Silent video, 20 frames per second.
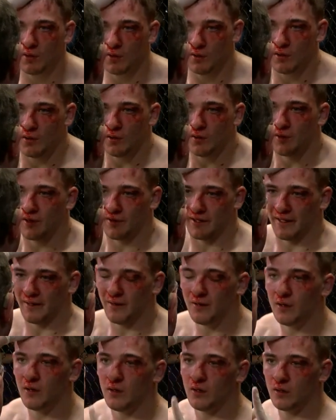But yeah, you
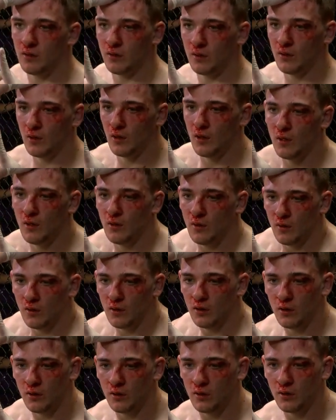know, I don't want to
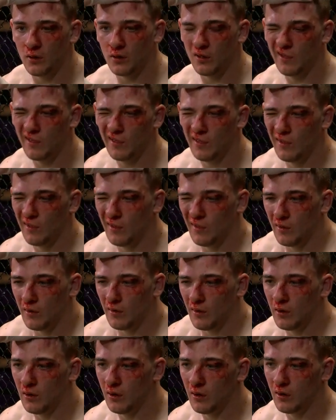screw around with the vision.
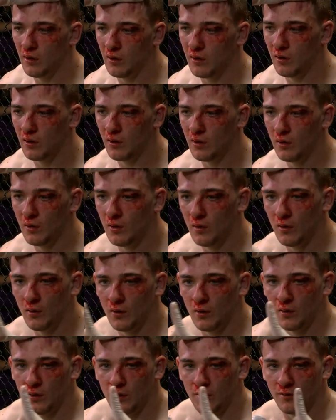So the doc's
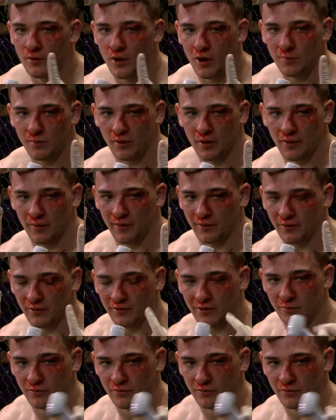in there. he will check it out.